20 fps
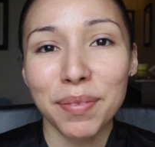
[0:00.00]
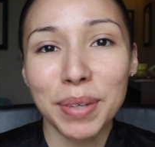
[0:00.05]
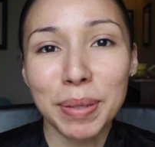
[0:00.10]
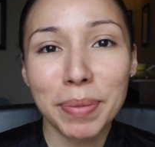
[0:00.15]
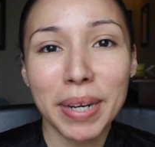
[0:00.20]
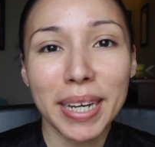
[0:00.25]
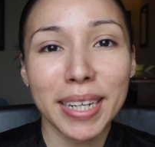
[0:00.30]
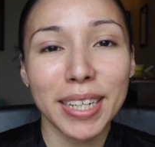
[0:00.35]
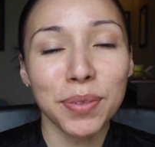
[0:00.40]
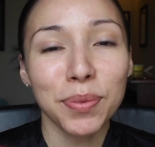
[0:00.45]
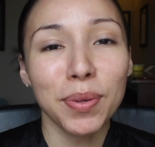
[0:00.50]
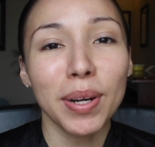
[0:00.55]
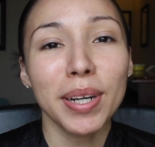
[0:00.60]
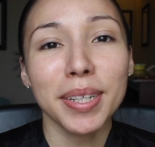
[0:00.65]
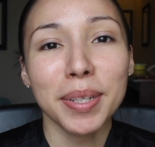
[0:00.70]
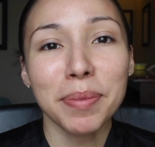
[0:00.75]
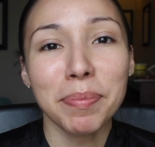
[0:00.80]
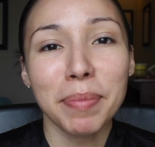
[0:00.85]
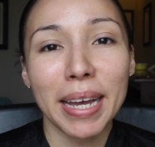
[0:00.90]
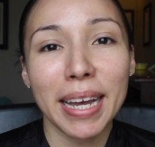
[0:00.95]
everybody,
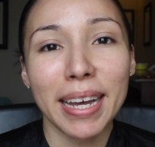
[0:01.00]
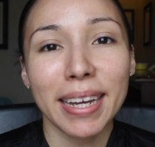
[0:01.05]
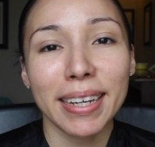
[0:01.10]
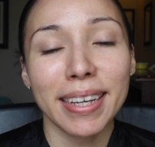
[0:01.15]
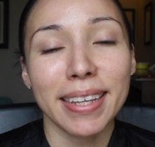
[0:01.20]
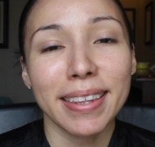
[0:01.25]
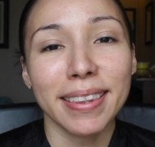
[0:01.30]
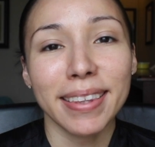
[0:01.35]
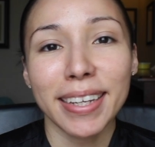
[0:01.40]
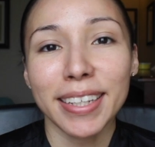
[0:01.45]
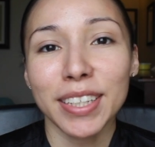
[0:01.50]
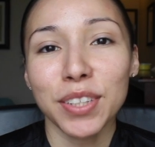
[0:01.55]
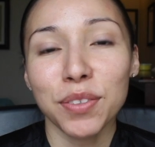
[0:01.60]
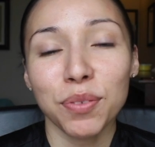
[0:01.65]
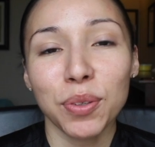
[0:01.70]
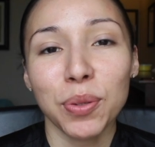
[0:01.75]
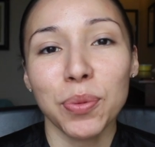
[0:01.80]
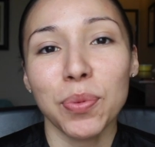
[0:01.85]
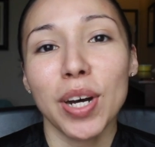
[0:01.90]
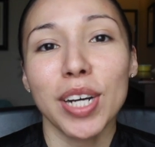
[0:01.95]
welcome back and thank you
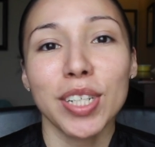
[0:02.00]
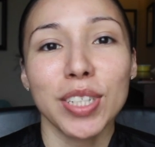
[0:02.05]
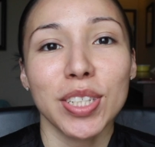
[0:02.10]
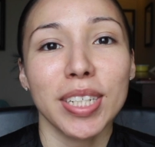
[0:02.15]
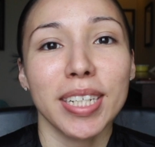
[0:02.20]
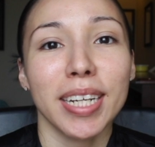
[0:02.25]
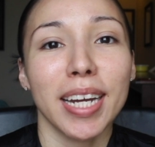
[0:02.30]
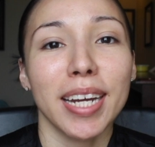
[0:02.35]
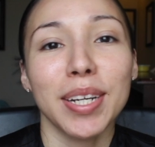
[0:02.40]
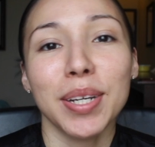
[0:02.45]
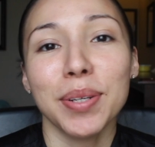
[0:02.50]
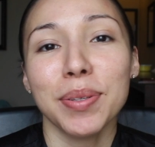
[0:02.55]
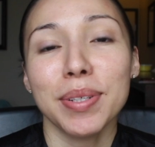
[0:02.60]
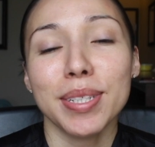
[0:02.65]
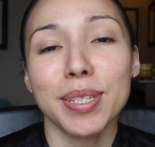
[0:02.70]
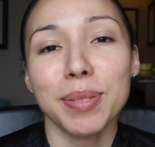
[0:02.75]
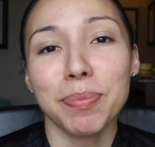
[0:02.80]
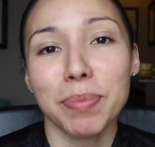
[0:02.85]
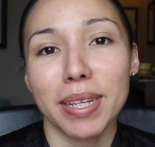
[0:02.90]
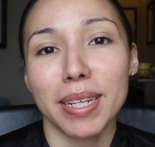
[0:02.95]
for watching. I know
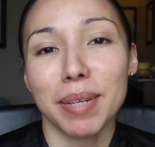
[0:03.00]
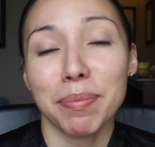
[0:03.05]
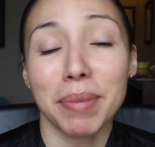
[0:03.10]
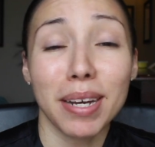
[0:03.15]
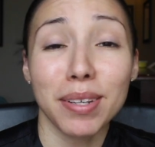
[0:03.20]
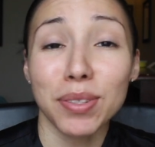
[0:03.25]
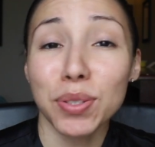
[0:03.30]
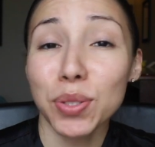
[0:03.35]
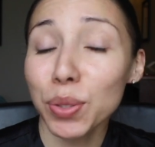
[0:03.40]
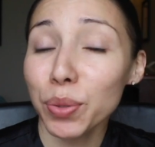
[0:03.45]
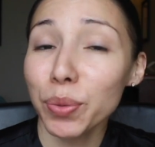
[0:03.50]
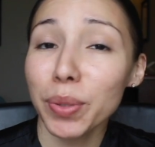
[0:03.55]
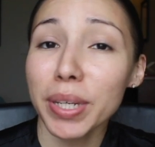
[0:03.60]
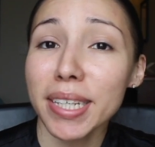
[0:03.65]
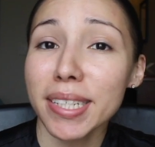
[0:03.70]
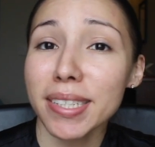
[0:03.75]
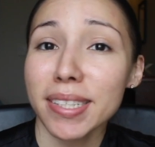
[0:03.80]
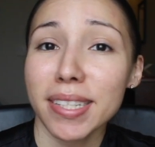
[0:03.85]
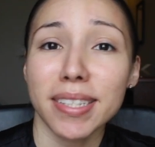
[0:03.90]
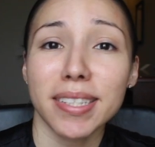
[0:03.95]
it's been about 2
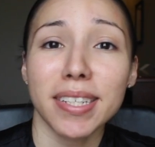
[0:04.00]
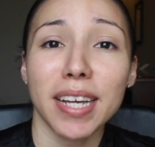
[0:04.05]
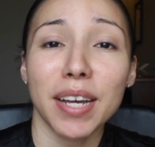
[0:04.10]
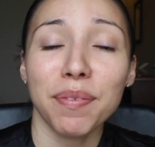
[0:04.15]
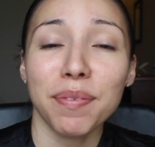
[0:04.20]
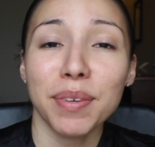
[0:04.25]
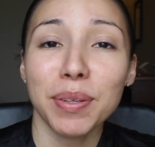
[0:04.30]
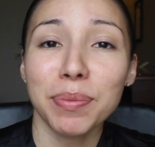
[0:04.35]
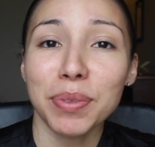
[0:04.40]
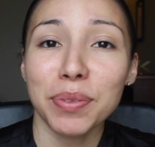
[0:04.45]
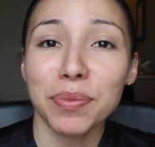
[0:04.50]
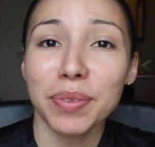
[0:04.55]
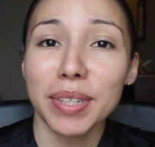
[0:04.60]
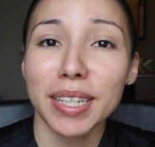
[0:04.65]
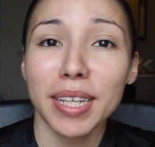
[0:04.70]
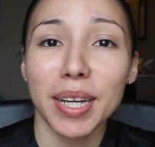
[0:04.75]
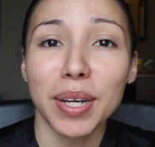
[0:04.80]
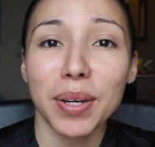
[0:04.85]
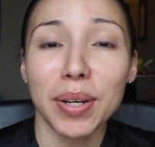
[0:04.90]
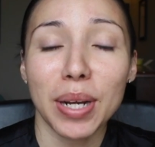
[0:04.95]
weeks since I filmed a
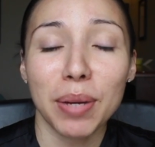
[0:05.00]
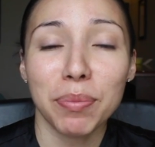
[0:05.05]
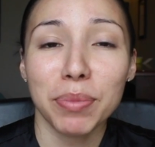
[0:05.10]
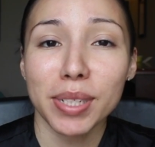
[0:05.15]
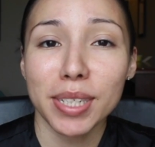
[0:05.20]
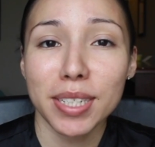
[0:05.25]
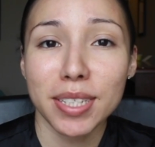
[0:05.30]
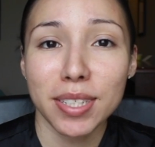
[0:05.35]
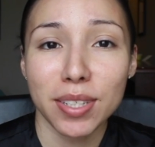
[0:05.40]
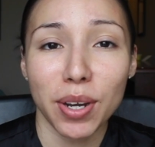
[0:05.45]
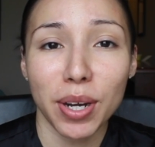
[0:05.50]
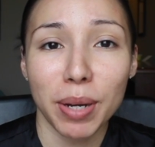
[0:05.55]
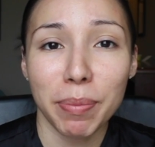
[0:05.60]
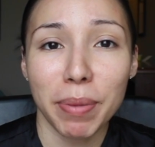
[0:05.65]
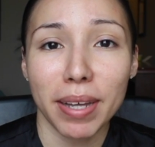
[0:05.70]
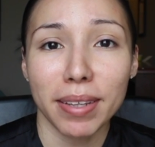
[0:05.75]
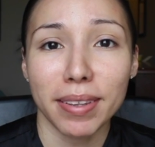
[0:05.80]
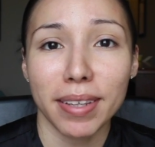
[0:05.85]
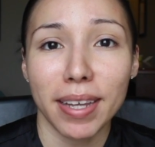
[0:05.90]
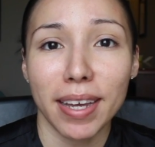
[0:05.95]
video and I'm really sorry
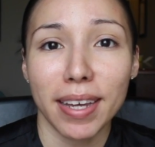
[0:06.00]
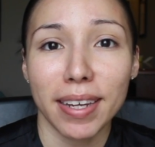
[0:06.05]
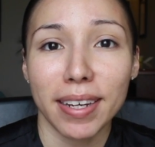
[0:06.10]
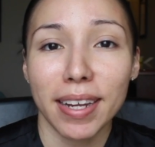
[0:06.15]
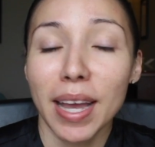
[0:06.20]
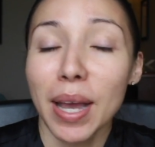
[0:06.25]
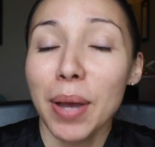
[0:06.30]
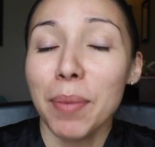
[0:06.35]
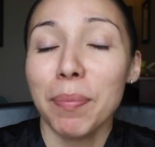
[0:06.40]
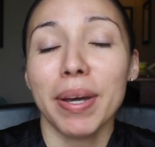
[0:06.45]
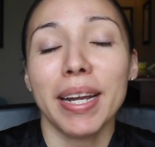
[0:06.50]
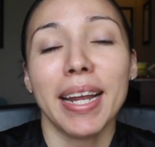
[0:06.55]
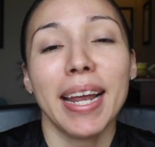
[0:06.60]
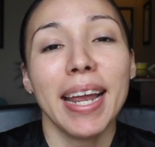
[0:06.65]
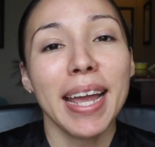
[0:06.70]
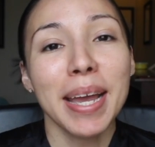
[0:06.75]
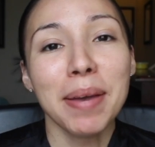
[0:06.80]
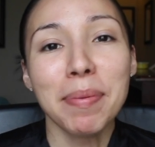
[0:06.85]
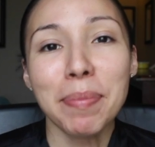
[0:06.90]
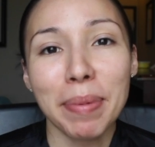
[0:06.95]
about that, but I
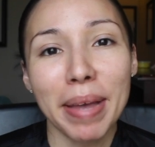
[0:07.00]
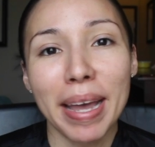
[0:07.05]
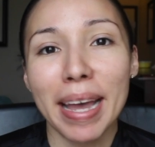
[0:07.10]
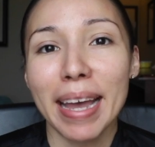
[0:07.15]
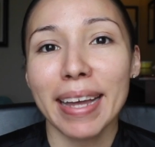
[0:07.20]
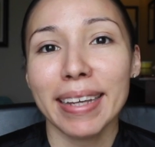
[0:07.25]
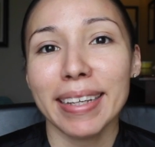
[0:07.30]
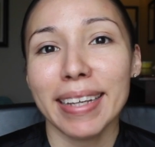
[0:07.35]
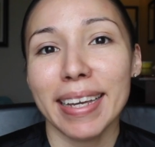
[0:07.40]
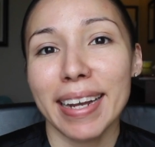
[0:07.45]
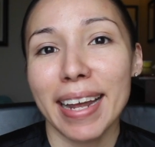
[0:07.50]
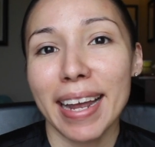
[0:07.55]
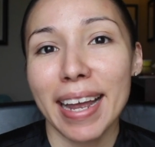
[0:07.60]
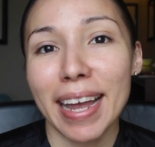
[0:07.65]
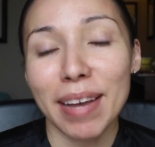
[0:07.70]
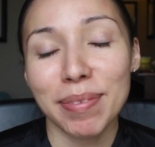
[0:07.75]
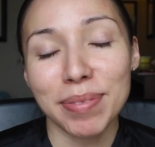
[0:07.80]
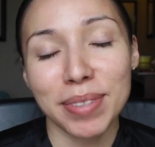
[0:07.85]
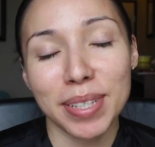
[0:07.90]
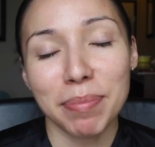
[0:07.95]
am back and I
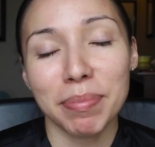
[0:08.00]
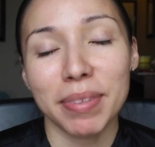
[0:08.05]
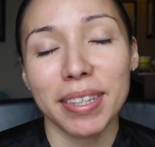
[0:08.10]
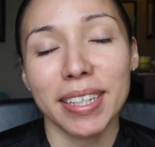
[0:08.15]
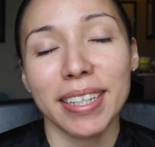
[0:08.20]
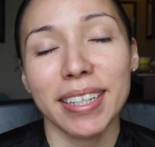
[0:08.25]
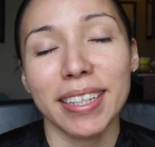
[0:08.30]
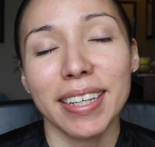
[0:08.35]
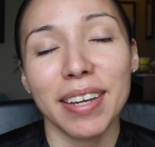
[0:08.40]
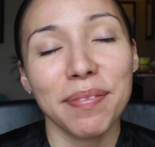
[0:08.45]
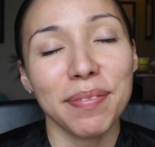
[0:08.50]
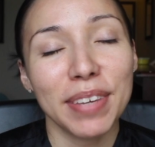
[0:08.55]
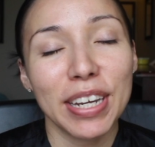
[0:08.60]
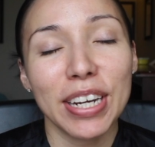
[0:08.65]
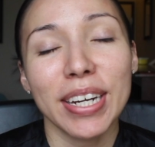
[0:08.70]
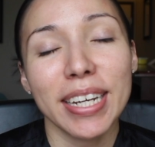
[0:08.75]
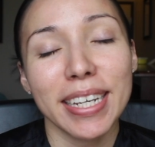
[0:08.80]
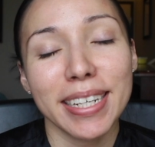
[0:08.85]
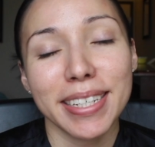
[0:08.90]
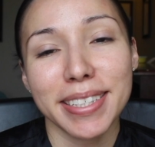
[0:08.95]
have something
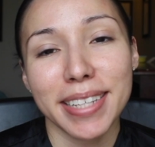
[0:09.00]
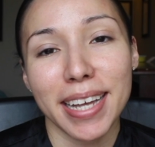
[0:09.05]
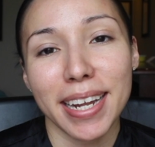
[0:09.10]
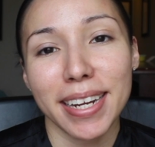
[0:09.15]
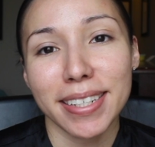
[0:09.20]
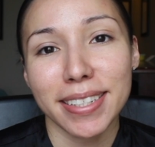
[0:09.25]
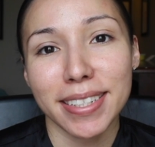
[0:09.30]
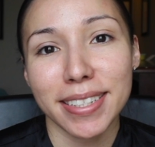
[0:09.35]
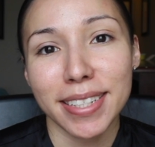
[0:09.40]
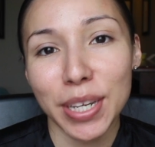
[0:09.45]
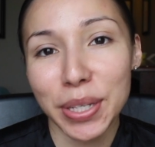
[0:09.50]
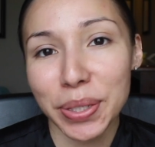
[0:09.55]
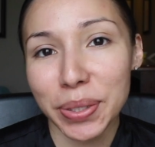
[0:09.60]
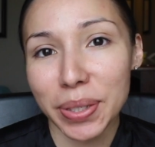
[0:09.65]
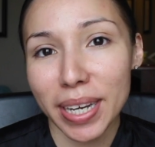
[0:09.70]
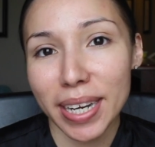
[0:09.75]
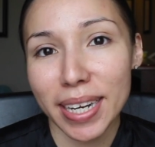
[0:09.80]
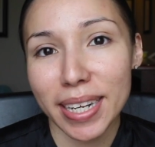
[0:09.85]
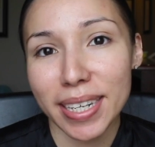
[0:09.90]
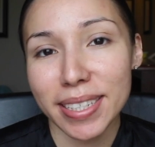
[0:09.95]
very exciting to tell you
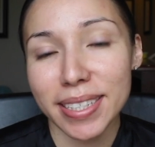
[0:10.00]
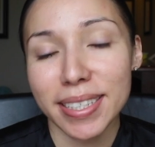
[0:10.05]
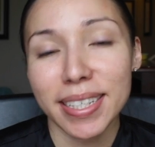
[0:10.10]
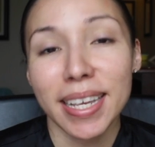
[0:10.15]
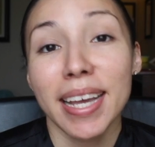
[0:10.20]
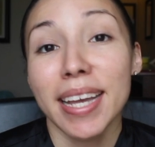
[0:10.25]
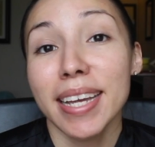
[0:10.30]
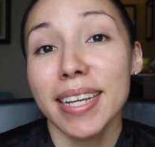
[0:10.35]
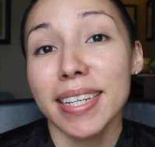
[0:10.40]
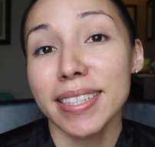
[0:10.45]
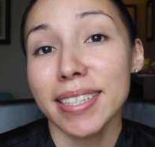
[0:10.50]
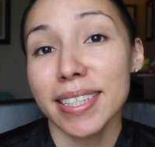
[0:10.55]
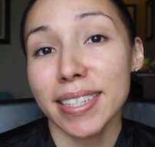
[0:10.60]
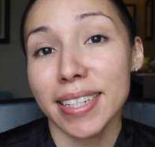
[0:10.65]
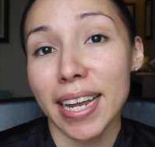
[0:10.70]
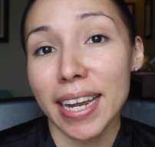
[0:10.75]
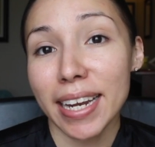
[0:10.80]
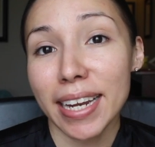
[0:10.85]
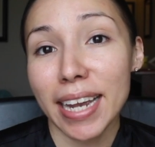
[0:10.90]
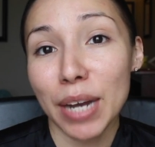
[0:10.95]
guys.
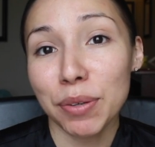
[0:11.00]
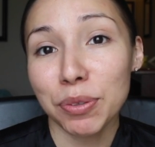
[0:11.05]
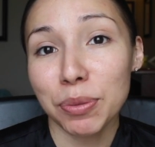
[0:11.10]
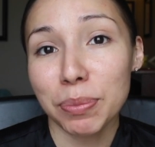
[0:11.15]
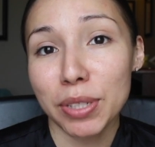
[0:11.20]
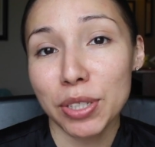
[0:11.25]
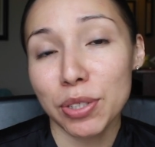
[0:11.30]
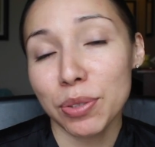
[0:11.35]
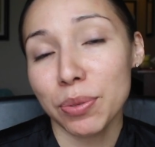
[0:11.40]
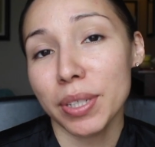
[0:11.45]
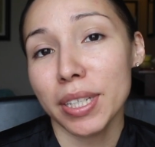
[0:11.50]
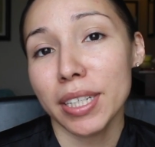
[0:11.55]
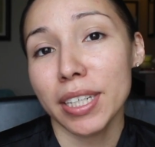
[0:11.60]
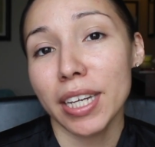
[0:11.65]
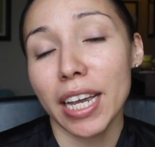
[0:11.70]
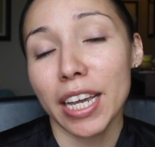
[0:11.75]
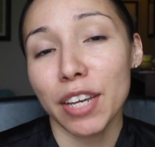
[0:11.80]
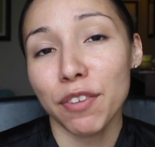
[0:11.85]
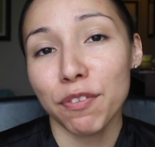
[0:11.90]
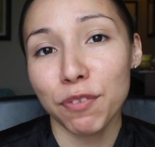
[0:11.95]
Today I will be
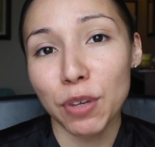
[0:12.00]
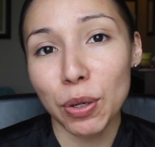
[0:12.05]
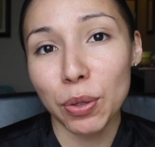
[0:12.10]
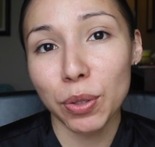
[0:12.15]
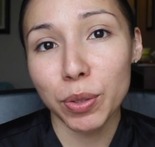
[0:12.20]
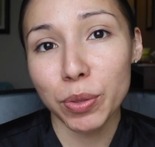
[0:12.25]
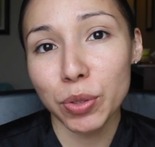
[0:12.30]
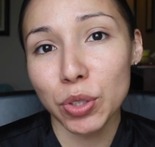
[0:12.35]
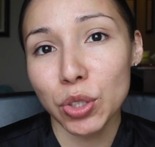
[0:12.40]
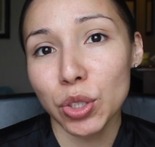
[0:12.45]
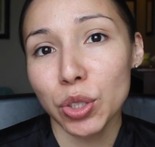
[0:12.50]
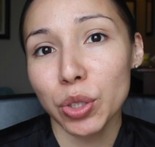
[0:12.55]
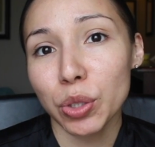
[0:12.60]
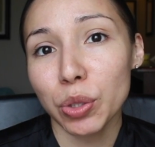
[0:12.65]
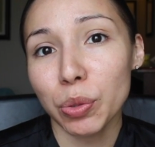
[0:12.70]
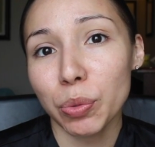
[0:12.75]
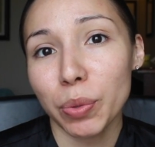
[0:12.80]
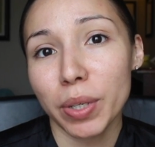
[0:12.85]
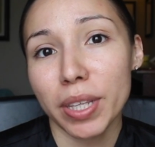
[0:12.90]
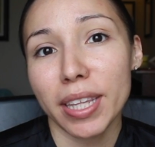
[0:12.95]
doing a photo
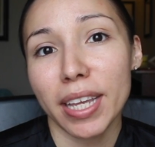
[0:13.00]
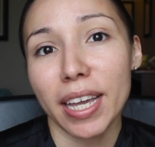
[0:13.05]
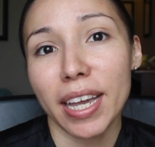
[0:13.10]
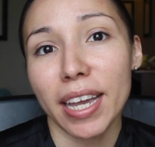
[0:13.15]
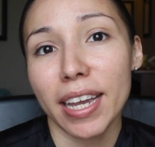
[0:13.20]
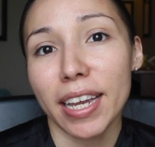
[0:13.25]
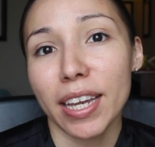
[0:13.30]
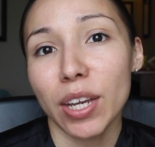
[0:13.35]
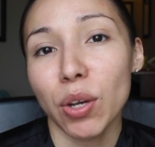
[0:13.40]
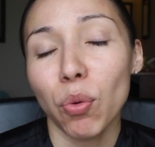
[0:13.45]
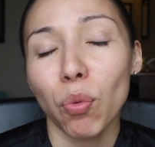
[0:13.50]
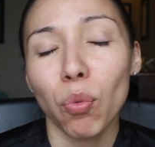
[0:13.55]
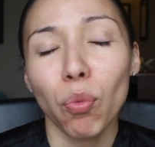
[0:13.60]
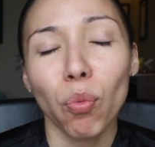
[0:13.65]
shoot with a